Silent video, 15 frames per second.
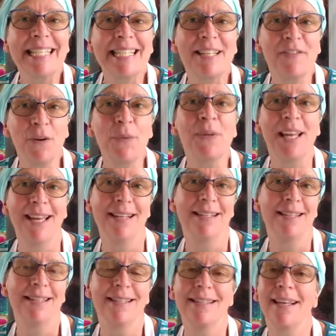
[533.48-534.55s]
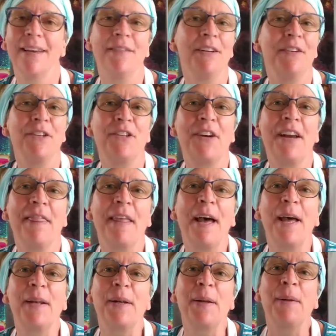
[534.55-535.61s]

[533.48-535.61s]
phone cases. I've never tried that.